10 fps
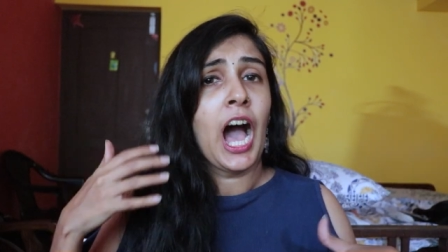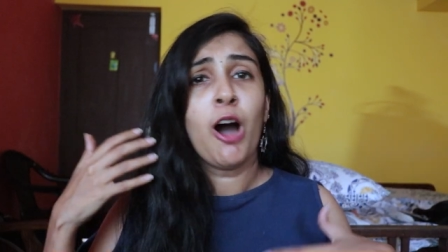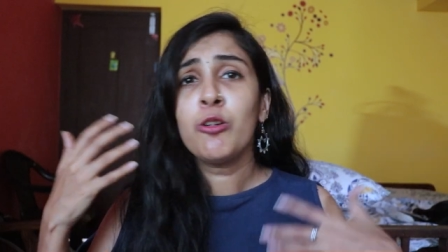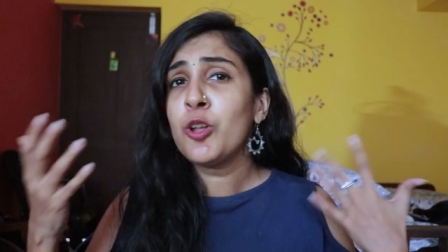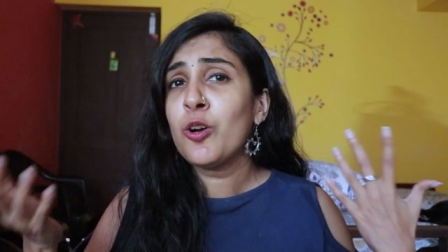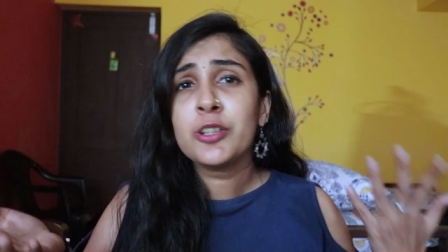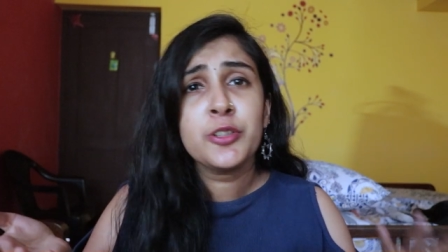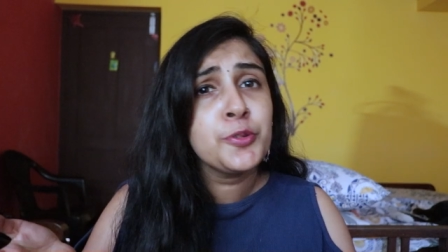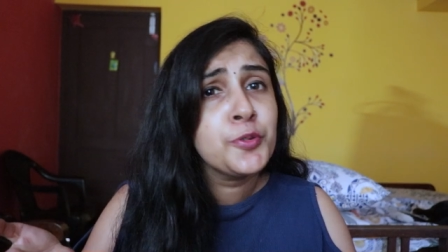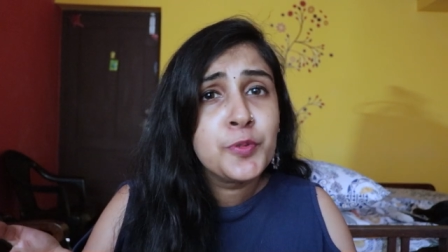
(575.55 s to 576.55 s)
how long do
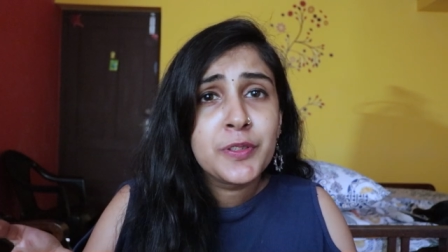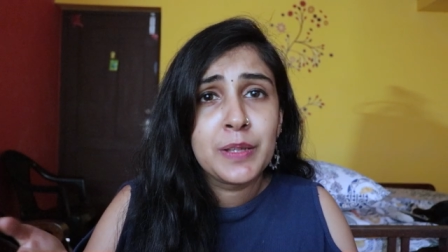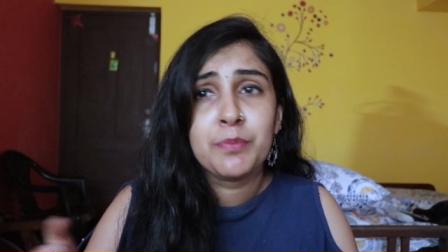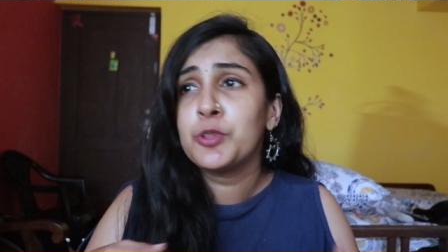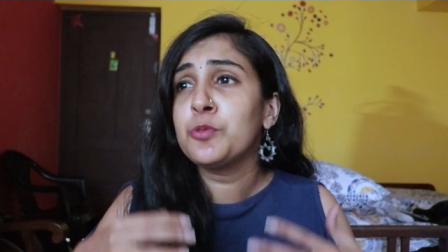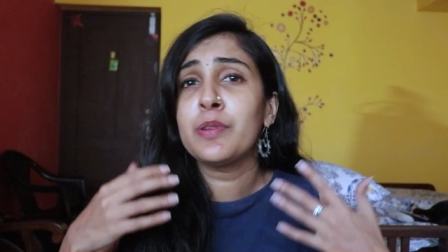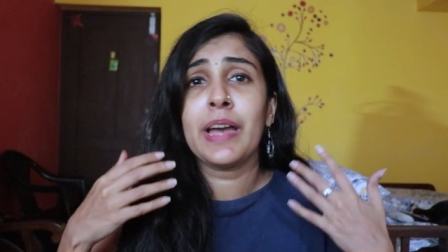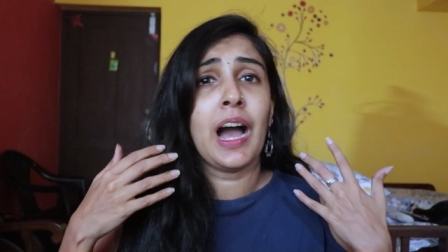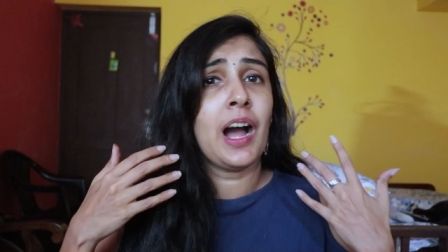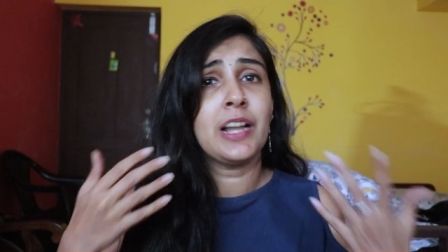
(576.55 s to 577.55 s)
you use them? You
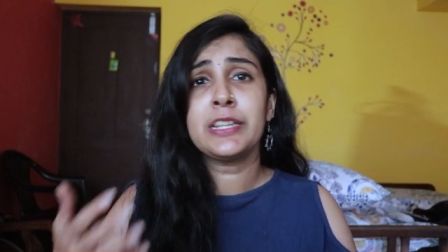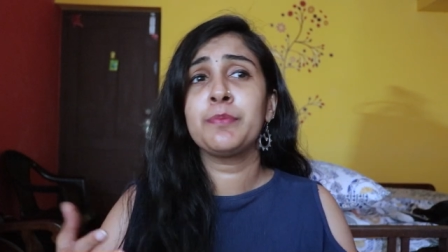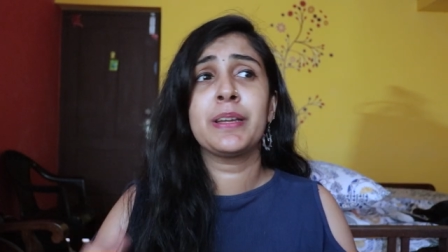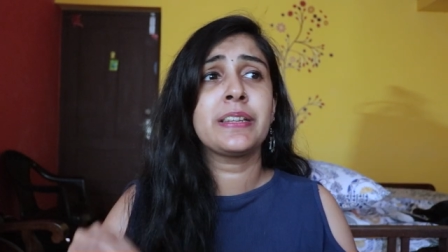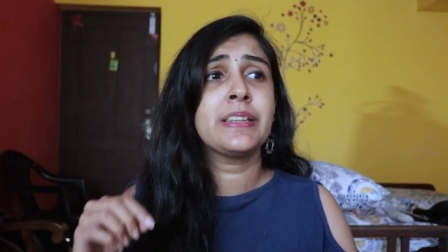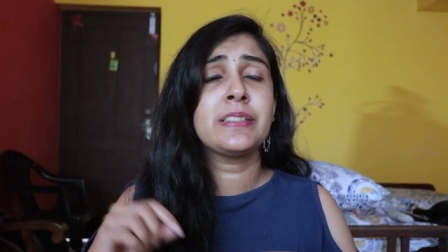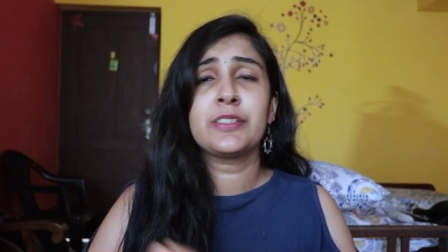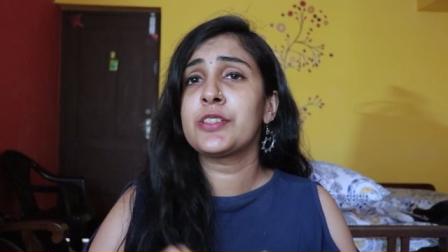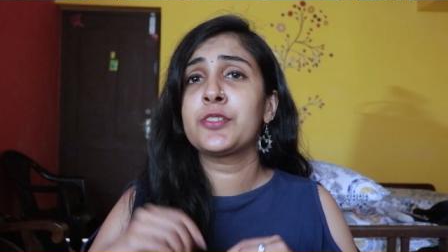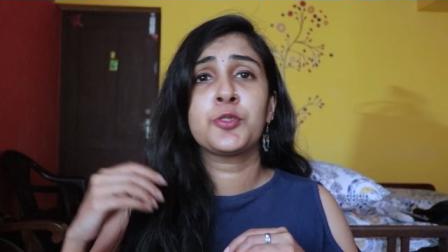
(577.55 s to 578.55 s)
ultimately
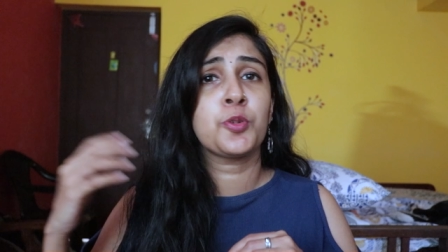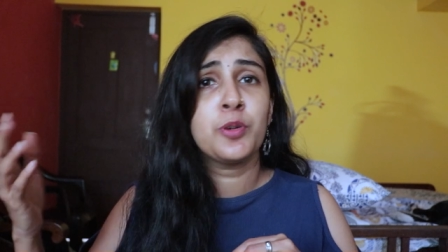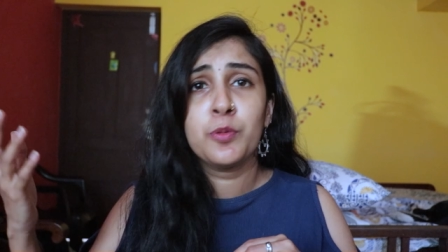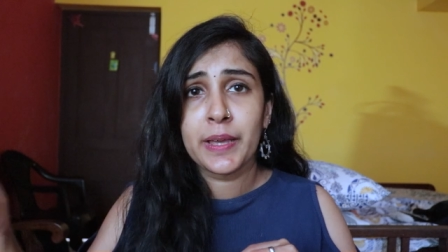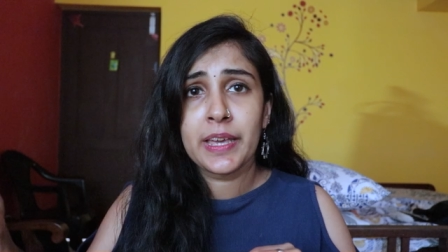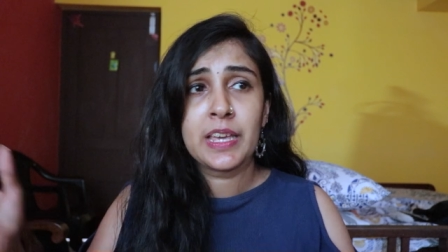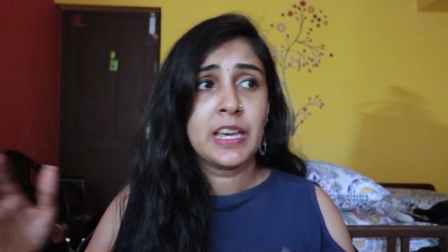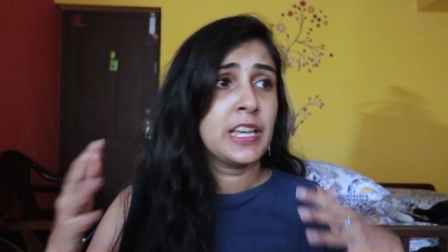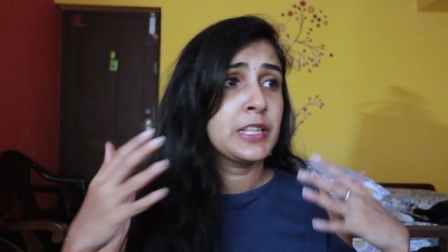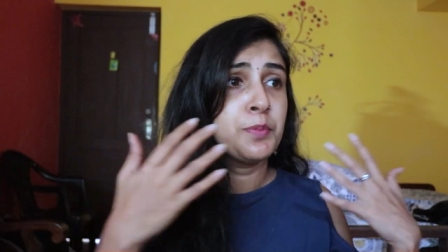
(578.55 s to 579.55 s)
just throw away
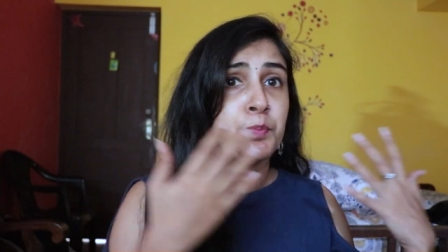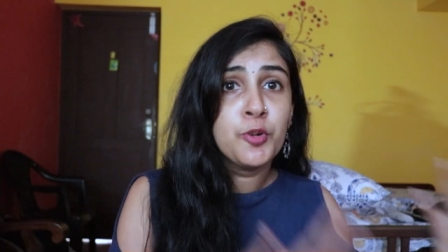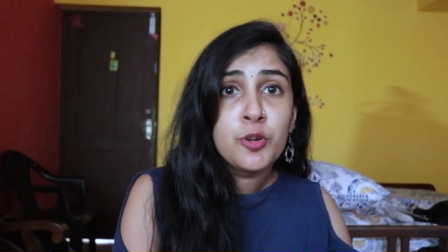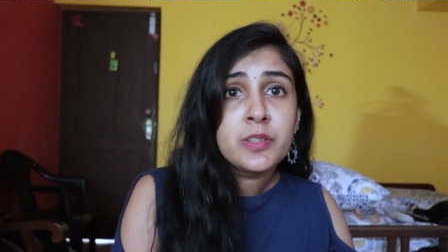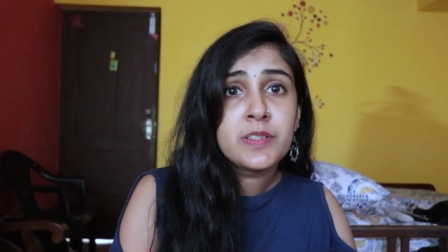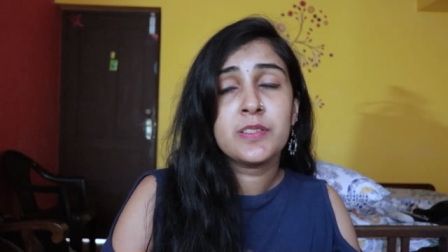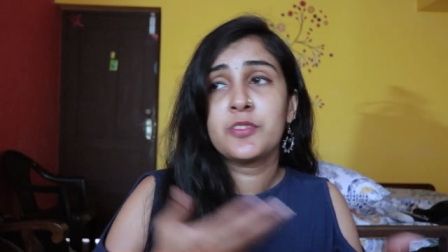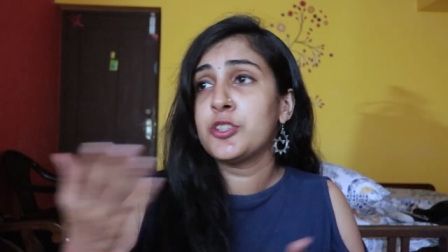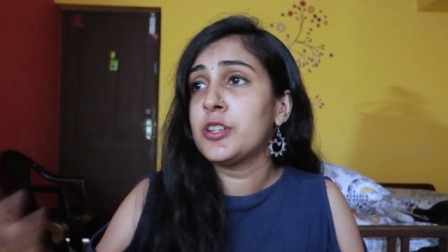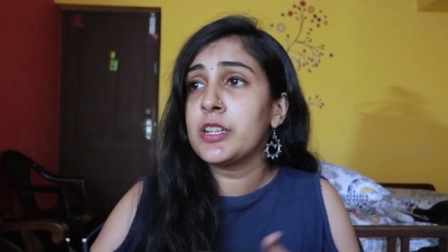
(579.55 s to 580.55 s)
the books,
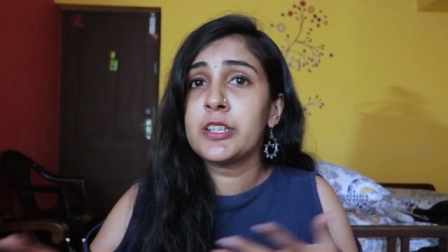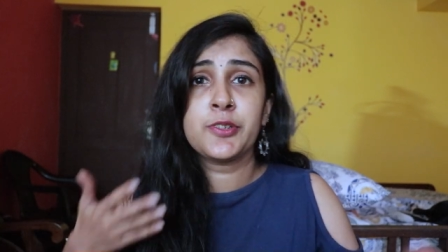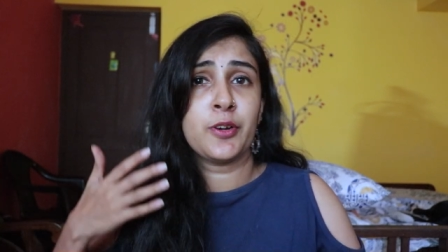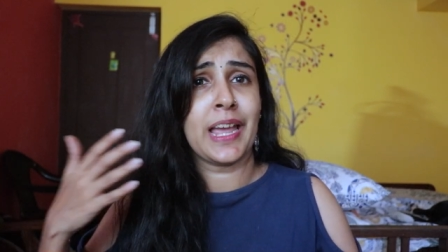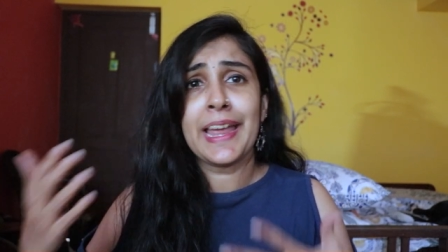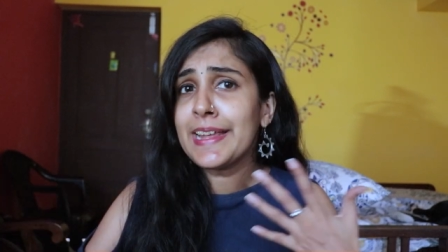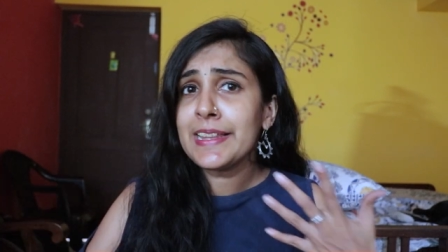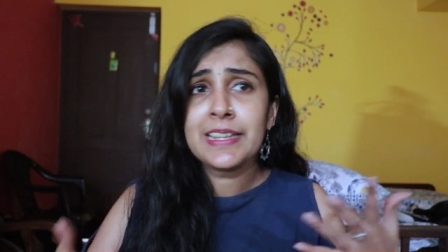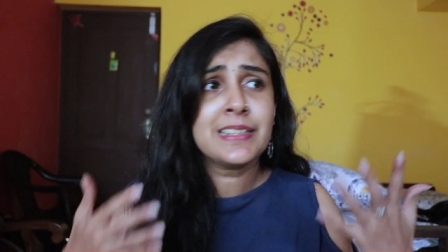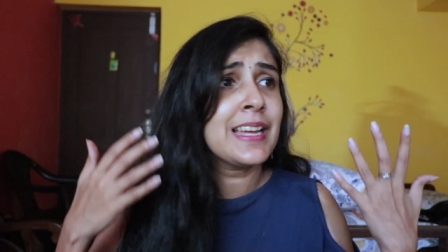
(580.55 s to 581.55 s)
journals, or
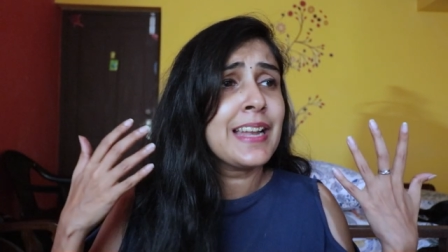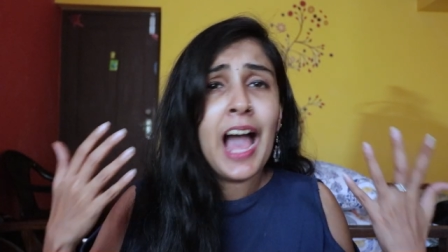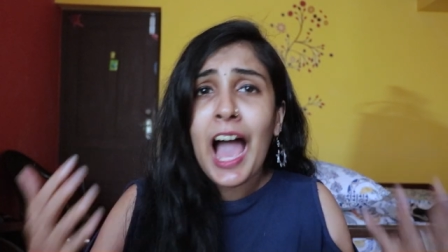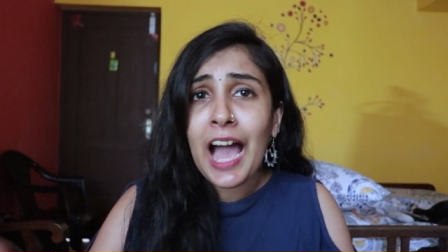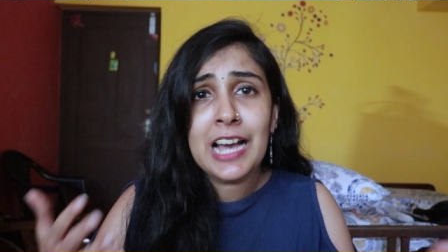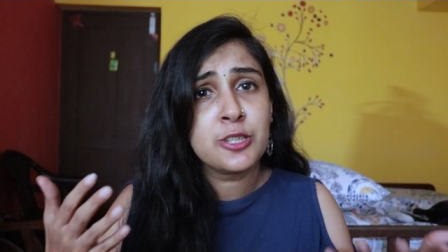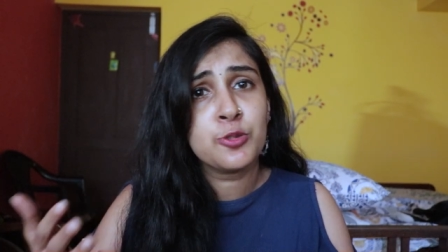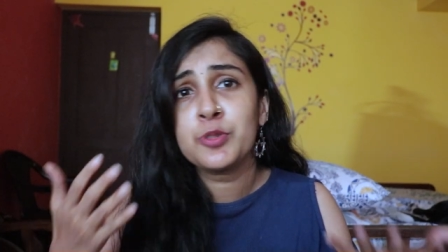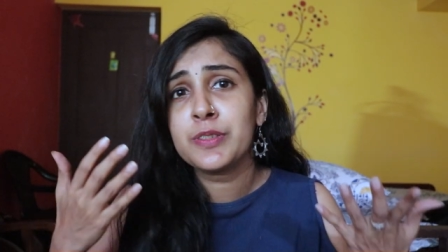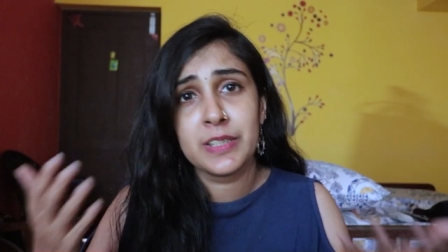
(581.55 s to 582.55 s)
anything that has
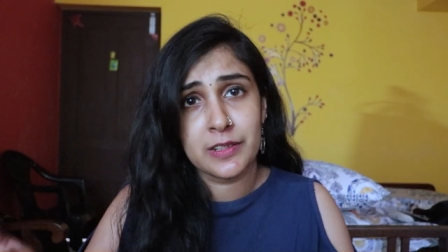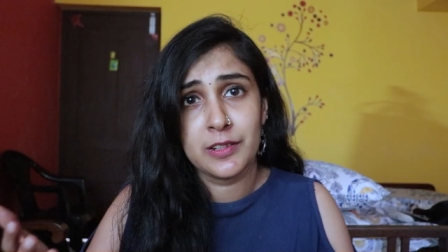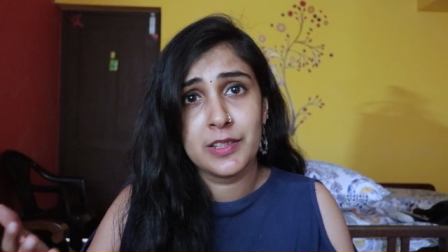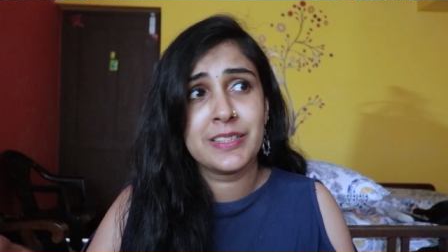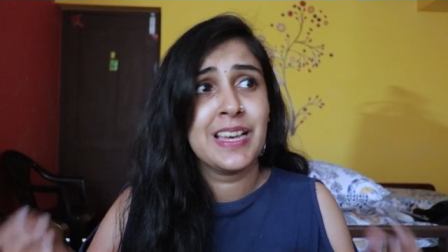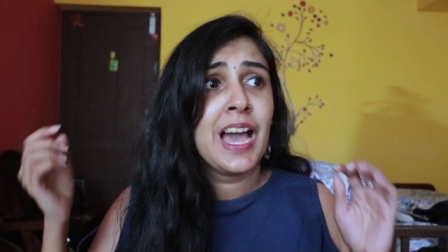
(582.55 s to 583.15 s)
those stickers.